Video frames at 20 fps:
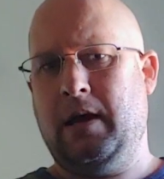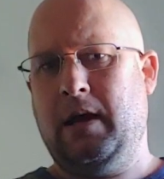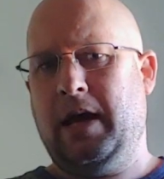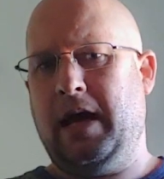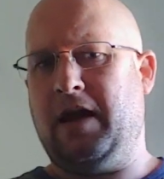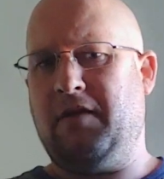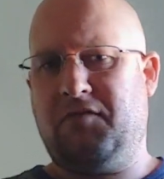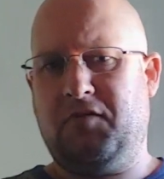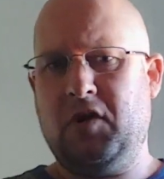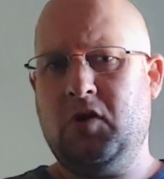
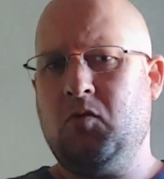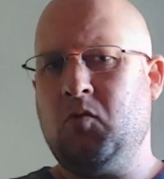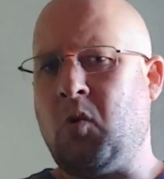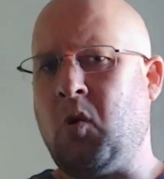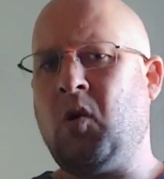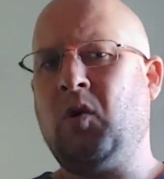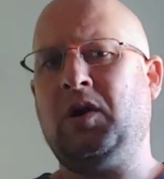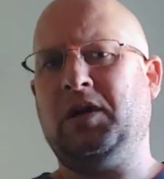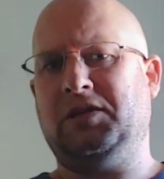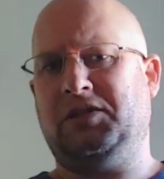if you
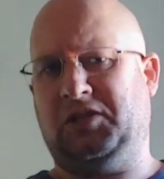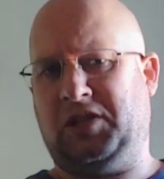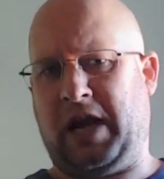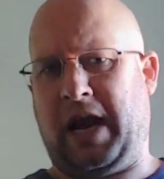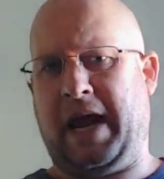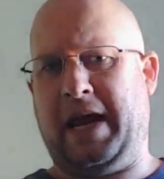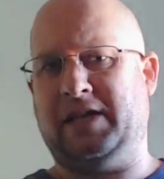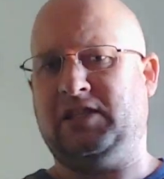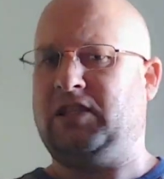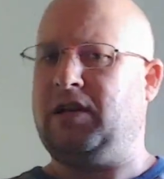want to
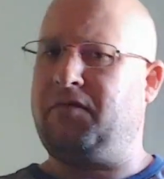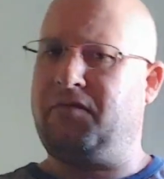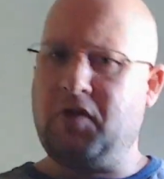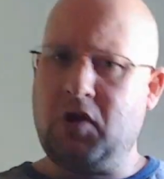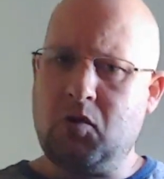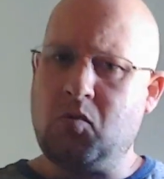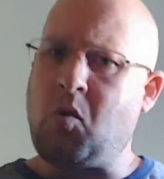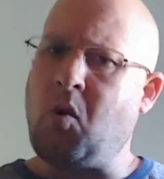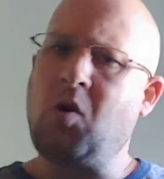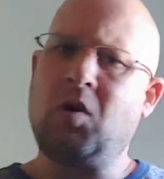change, if
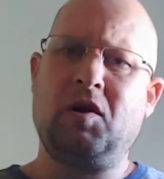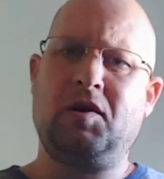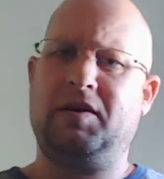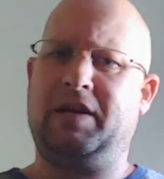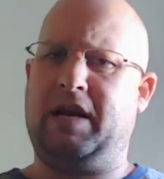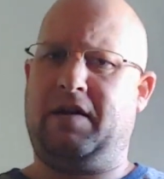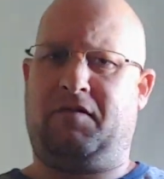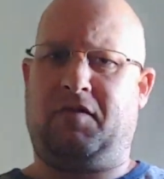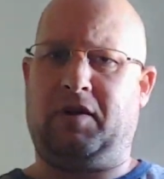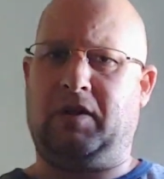you want a
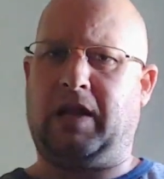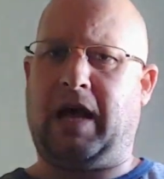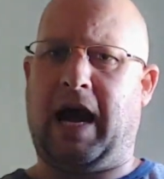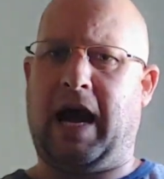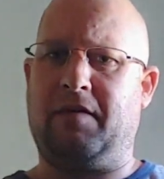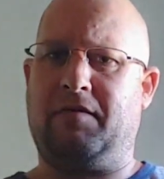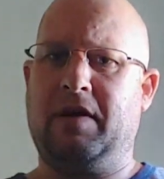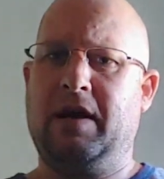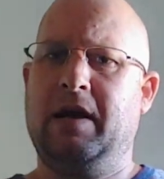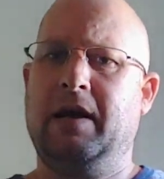different
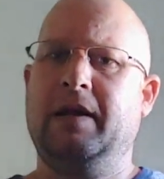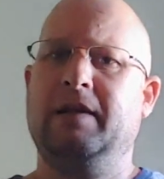life,